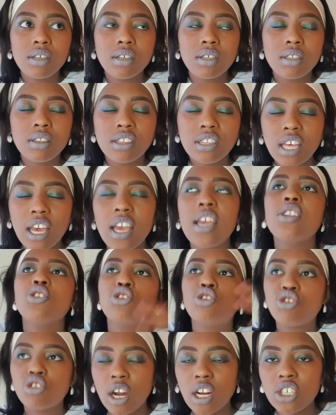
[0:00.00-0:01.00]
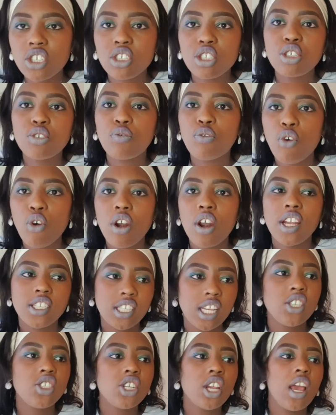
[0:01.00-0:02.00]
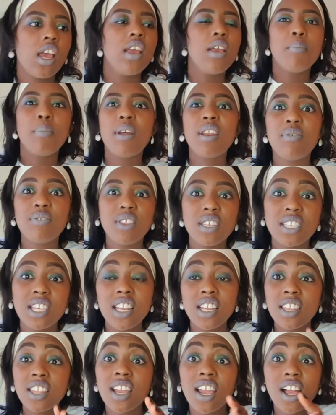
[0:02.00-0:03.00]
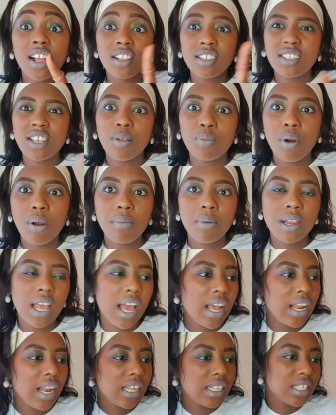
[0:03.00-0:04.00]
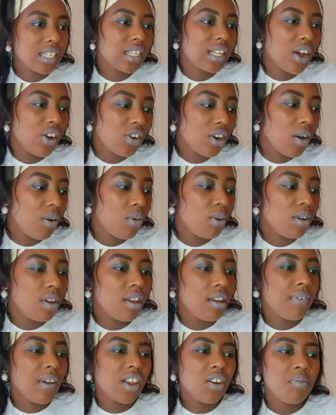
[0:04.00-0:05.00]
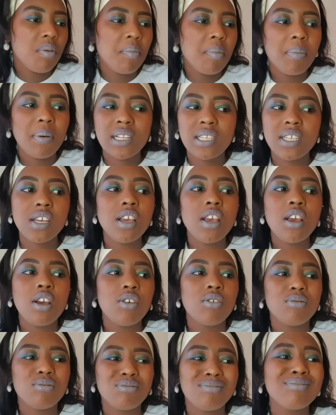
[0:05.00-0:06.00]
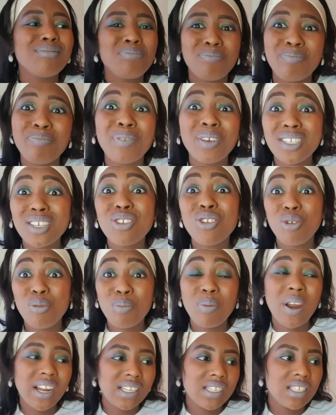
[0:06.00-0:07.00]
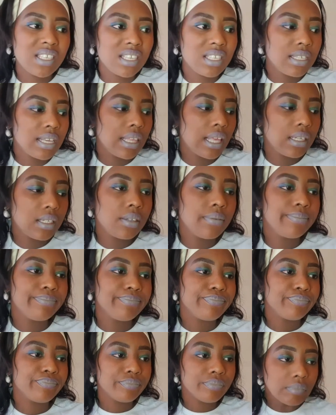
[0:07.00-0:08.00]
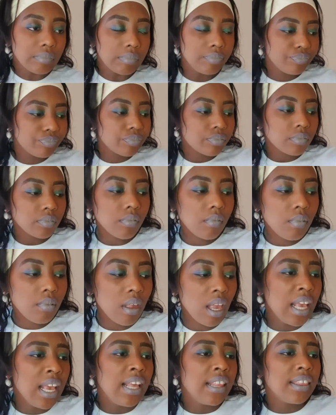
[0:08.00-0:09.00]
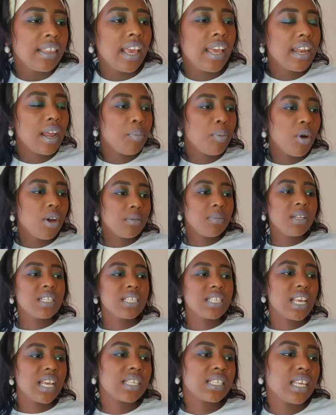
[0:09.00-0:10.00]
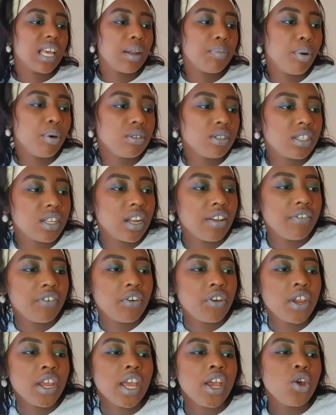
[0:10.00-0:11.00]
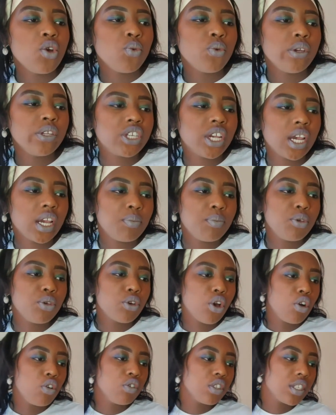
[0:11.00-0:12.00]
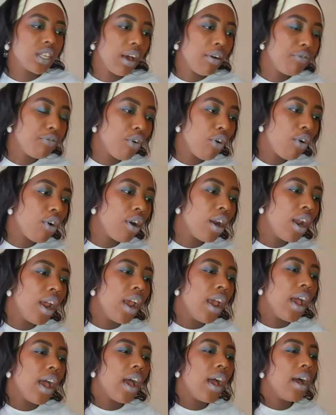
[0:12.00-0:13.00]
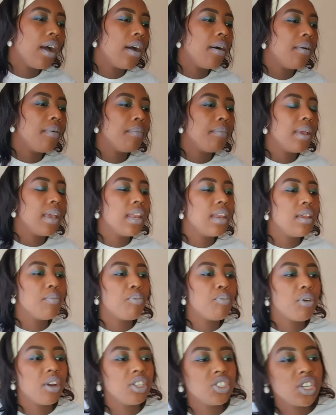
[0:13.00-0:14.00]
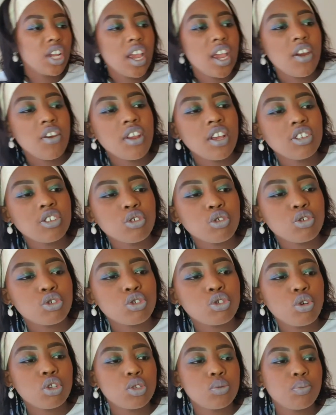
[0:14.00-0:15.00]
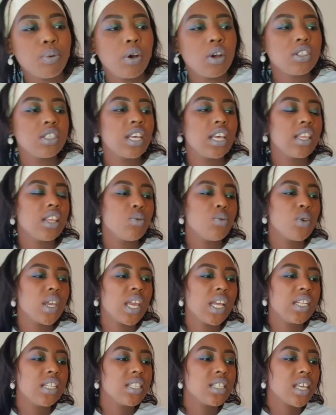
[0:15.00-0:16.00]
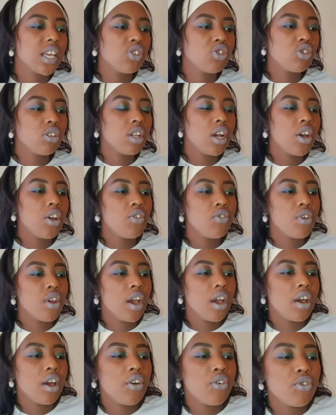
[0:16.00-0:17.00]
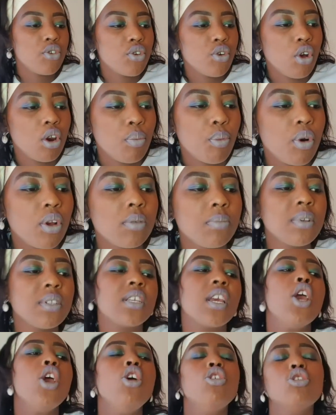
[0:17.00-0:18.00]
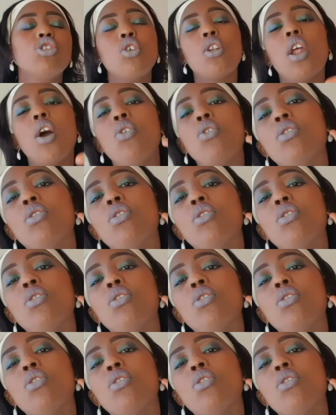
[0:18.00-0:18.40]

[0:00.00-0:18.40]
the instructions for a denture. But if there's anything else, I'll probably highlight it now if I can remember, but basically all practices see that. Then appointment 6, at post-delivery, we check mucosa for any pressure areas or sore spots, and then we can schedule a recall appointment. So now you